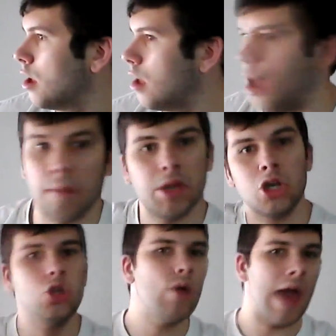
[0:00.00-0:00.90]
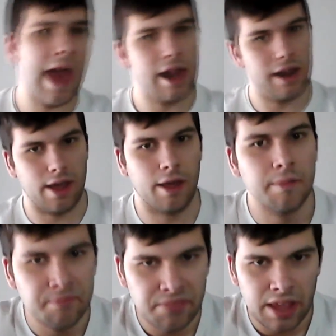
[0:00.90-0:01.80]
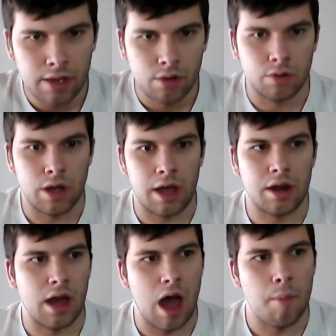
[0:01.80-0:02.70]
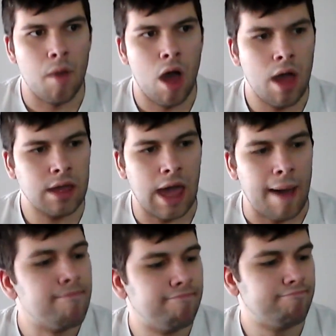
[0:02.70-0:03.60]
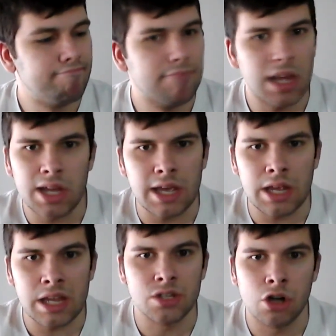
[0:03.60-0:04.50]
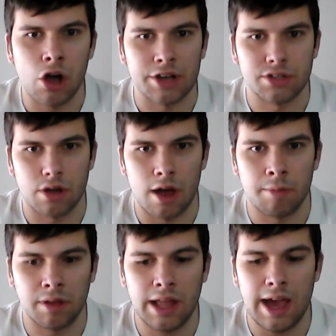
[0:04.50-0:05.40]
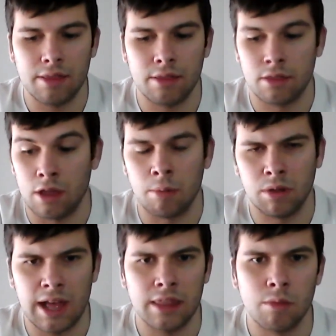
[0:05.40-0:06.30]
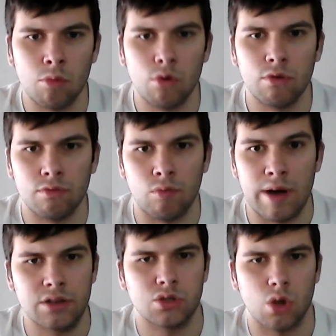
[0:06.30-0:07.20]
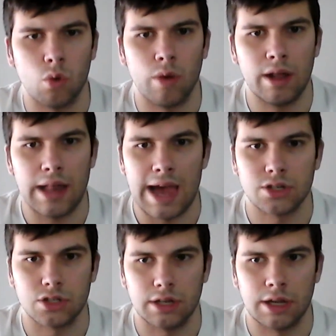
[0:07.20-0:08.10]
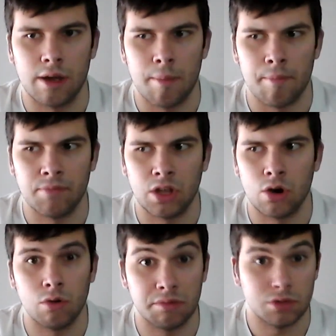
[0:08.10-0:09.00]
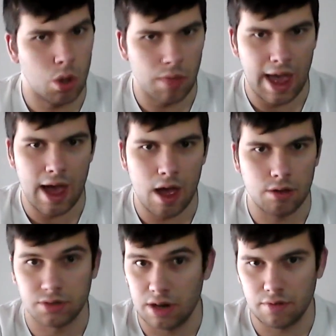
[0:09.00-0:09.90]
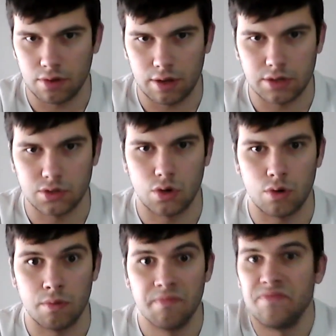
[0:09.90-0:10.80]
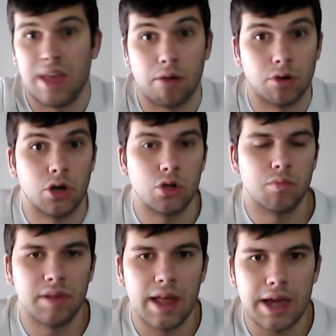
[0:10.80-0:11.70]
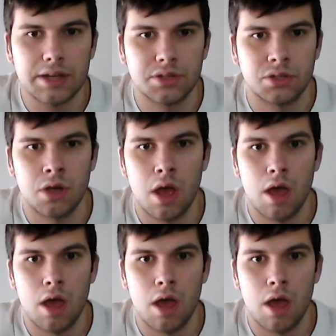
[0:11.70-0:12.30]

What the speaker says: I'm in a new area. And, yeah. It's nice. Like, I'm glad the move went so well, actually. We've sold the house and everything, so now we're in a new place.